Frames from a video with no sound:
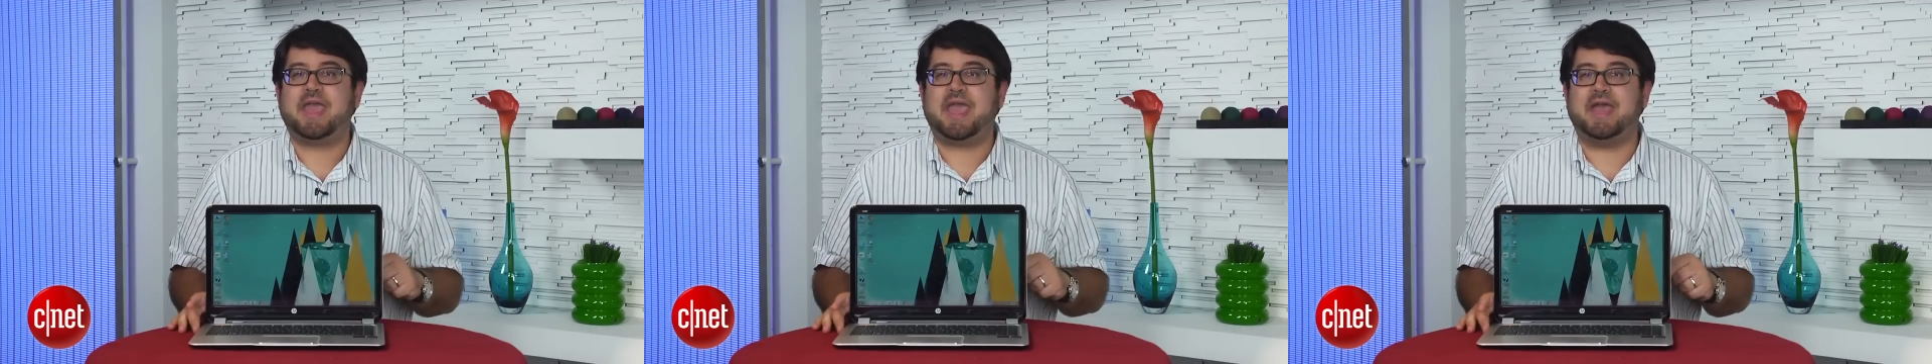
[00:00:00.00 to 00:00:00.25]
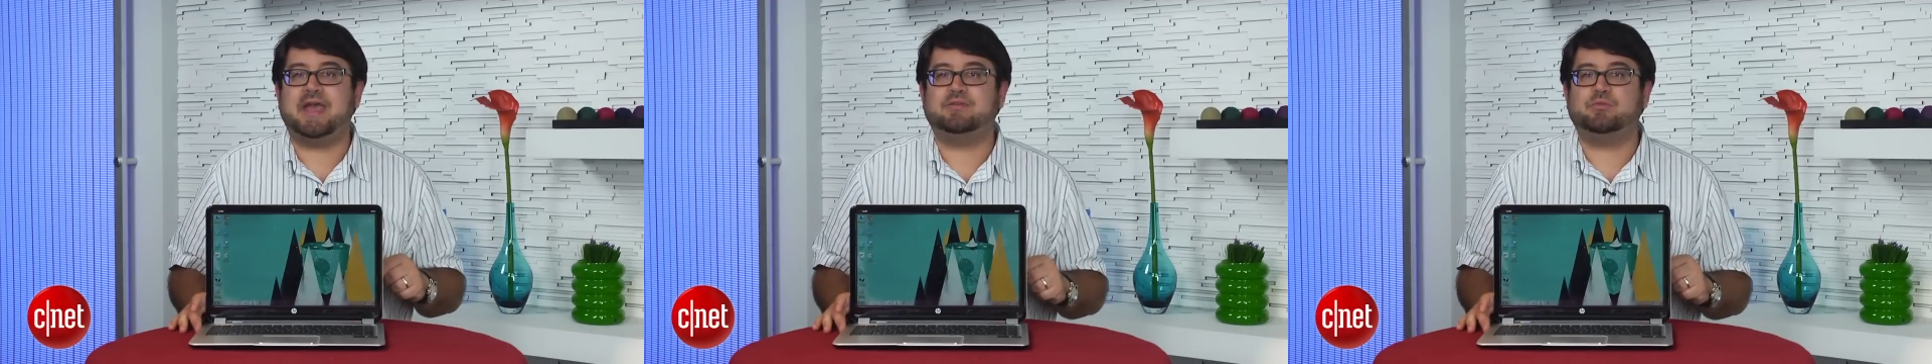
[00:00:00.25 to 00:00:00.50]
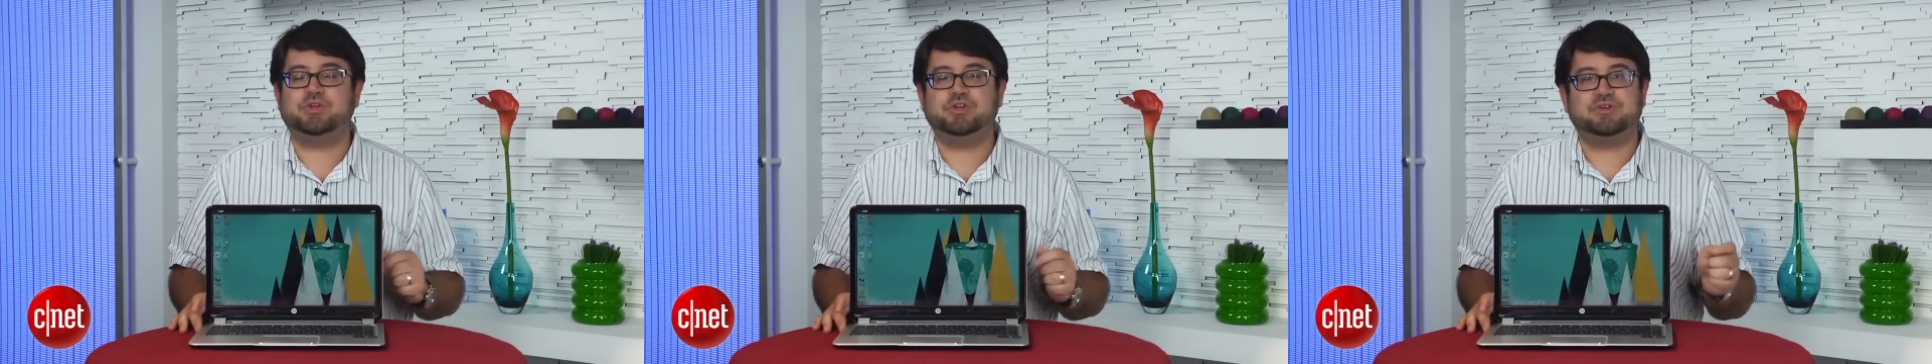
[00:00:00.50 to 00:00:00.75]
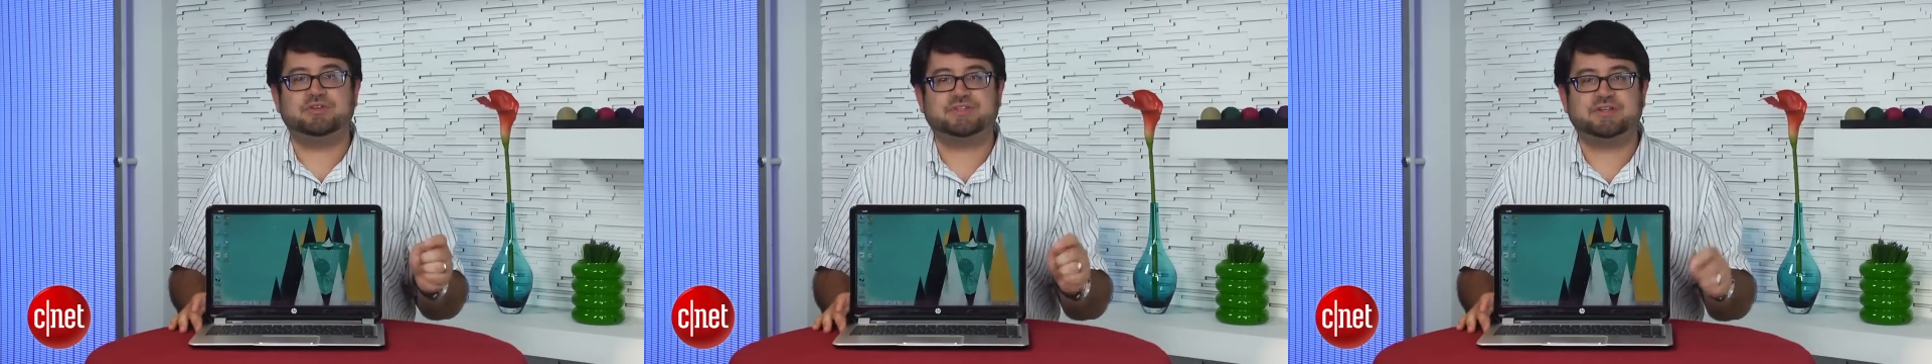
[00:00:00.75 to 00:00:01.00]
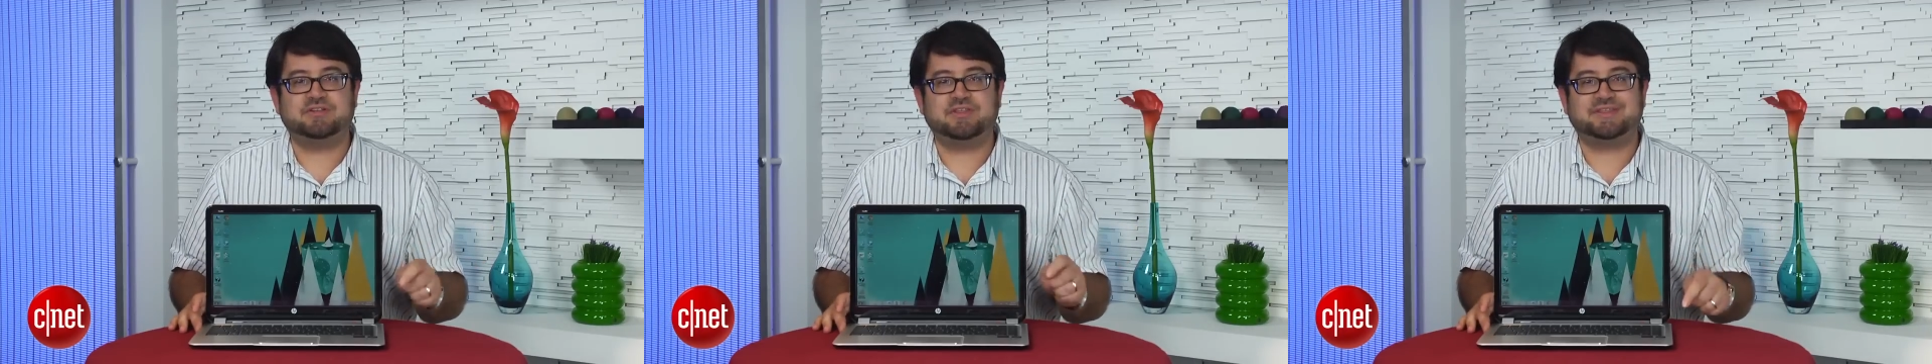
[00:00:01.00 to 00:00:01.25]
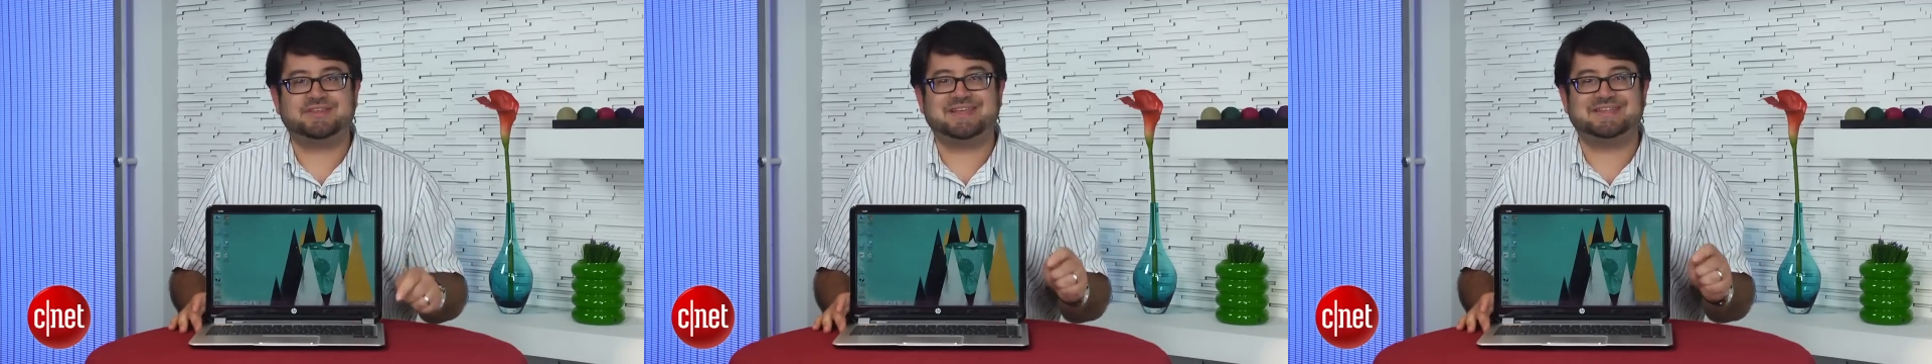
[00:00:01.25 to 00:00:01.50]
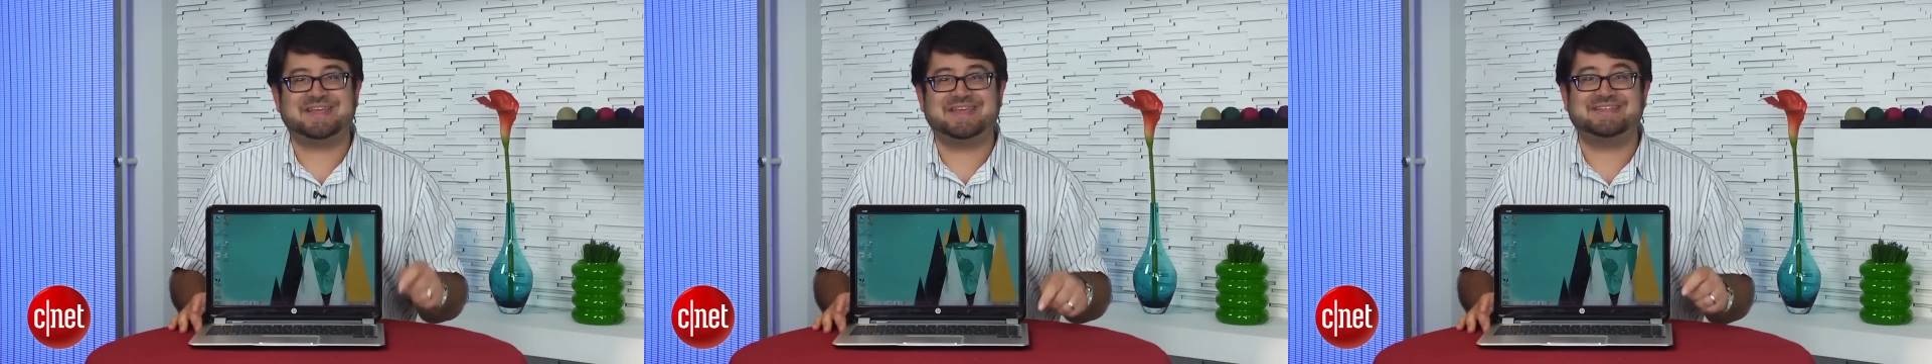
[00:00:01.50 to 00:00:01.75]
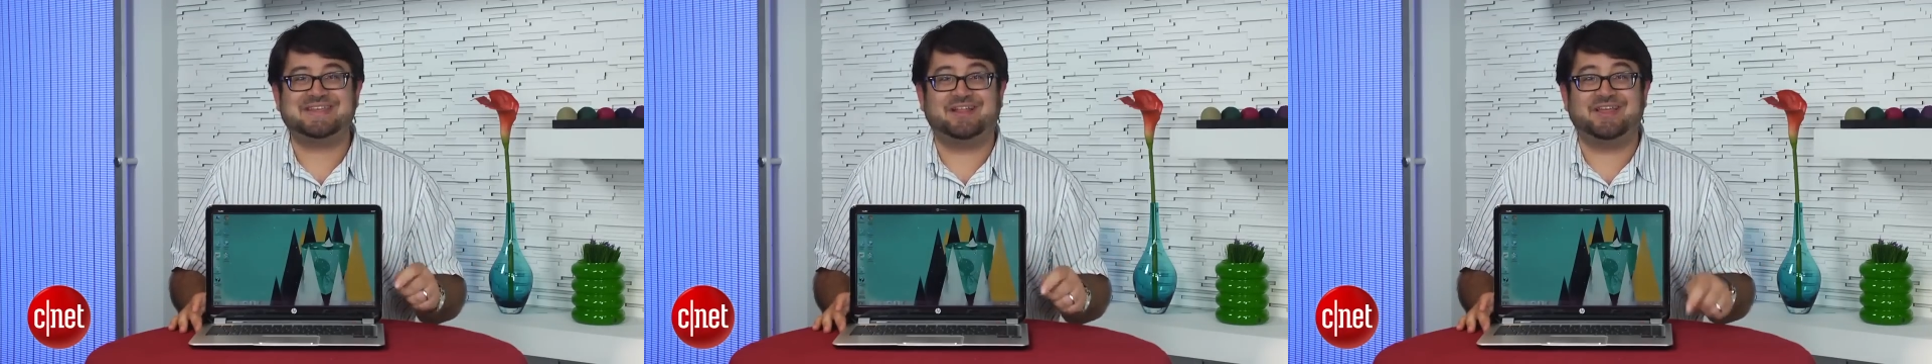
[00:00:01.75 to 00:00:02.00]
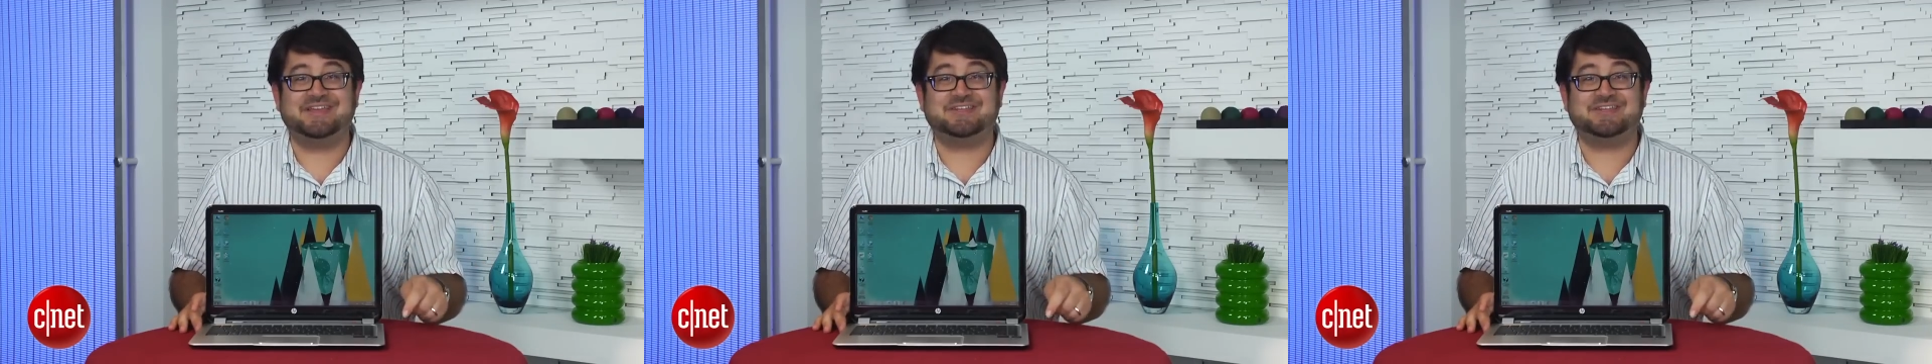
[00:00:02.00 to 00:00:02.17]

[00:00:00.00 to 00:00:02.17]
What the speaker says: And when you consider that this has Intel